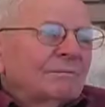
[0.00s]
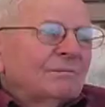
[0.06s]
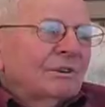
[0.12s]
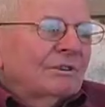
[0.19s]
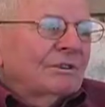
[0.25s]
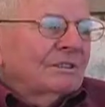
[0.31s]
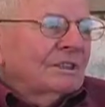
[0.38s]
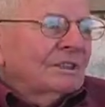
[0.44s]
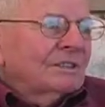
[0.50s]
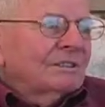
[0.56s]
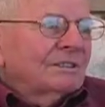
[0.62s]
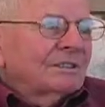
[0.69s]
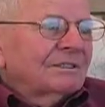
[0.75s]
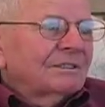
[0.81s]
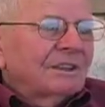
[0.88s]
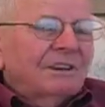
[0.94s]
brother got
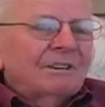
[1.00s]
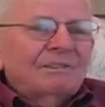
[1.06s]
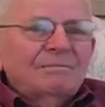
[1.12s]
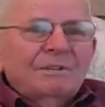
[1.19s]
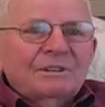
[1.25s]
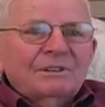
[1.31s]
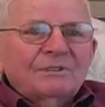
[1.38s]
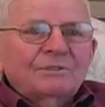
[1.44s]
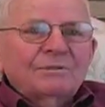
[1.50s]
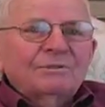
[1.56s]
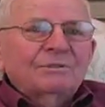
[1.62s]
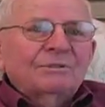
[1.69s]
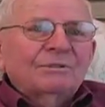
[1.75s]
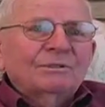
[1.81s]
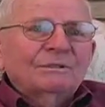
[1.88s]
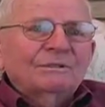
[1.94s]
tired of my stew,
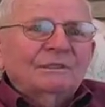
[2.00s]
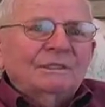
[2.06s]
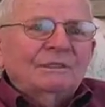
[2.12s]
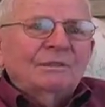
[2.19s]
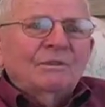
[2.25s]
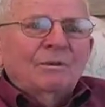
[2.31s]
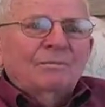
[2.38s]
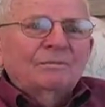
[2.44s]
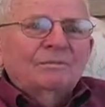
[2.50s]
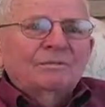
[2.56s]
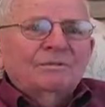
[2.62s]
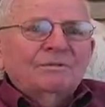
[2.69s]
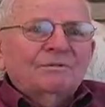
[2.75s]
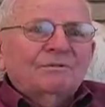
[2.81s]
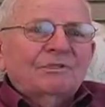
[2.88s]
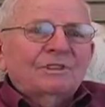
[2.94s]
though, and he'd go up into
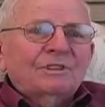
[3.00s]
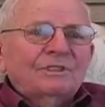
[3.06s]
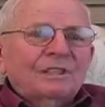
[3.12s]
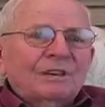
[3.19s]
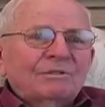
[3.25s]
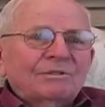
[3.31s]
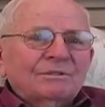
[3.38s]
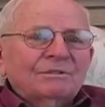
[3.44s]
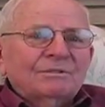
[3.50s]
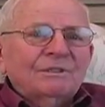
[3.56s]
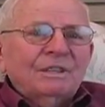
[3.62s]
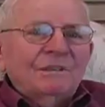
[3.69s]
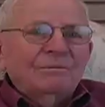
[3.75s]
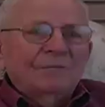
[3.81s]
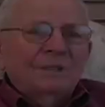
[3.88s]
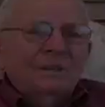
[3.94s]
his friend's house and eat with